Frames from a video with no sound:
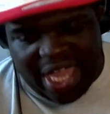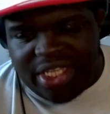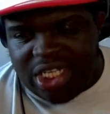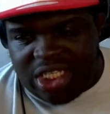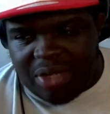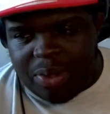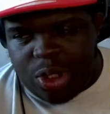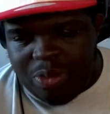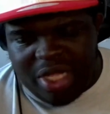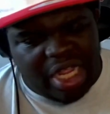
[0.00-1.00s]
did something
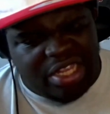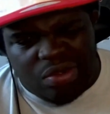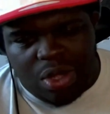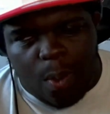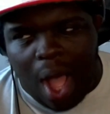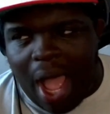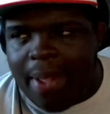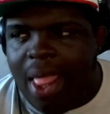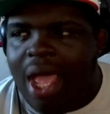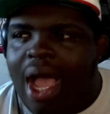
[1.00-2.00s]
to me, and I don't know why.
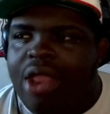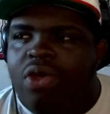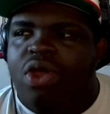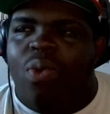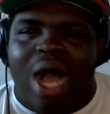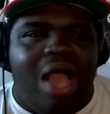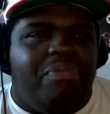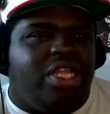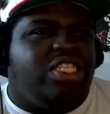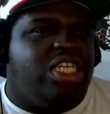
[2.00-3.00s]
I don't know why,
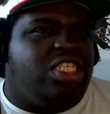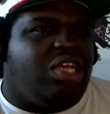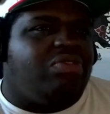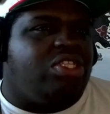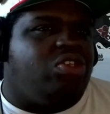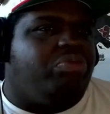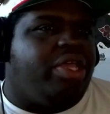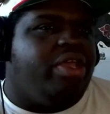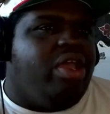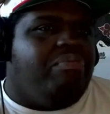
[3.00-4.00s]
but it did something to
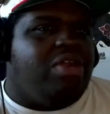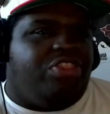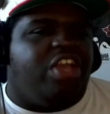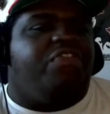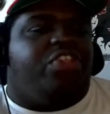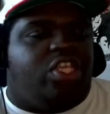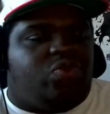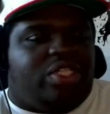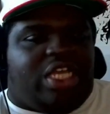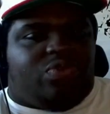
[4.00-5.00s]
me. But I think for
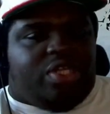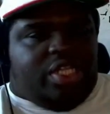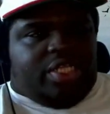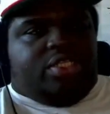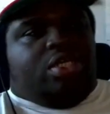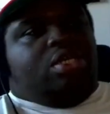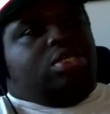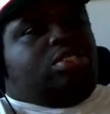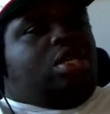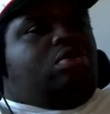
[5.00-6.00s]
this week, that's what it is.
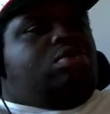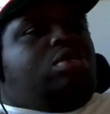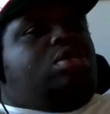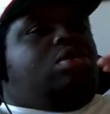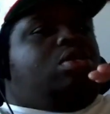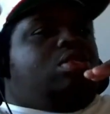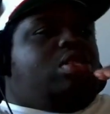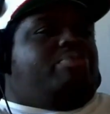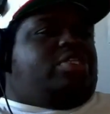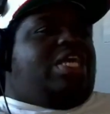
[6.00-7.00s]
So
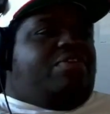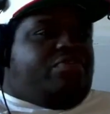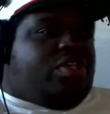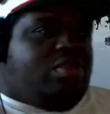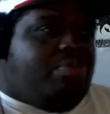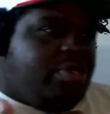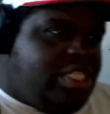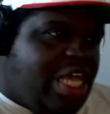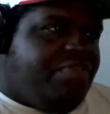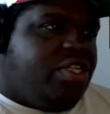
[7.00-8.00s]
number
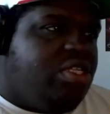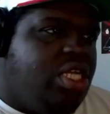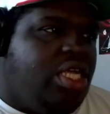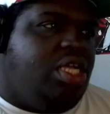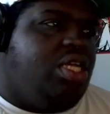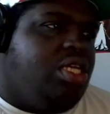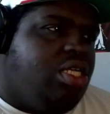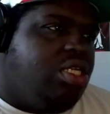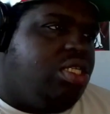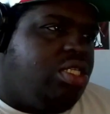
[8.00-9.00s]
7
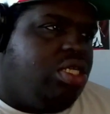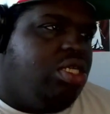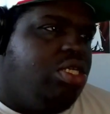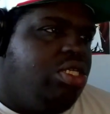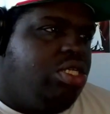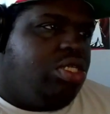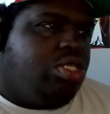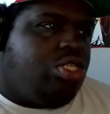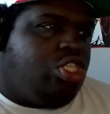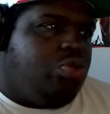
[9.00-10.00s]
is
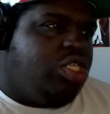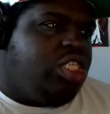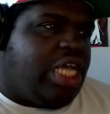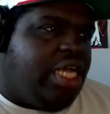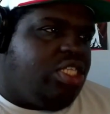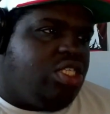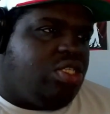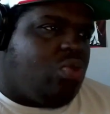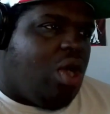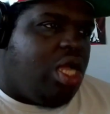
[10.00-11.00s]
Suicide
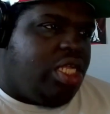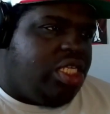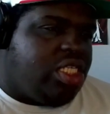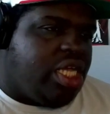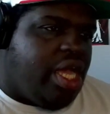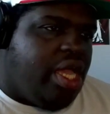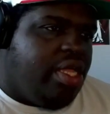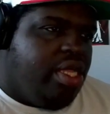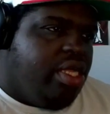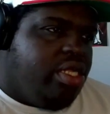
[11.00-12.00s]
Squad
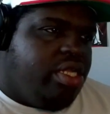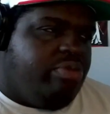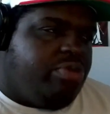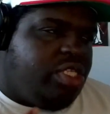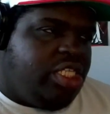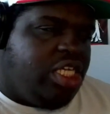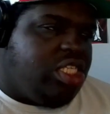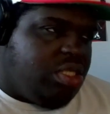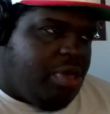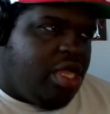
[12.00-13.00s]
Isekai. Number
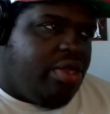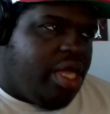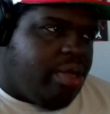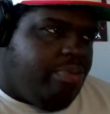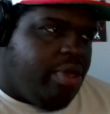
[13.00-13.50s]
6 is Mayonaka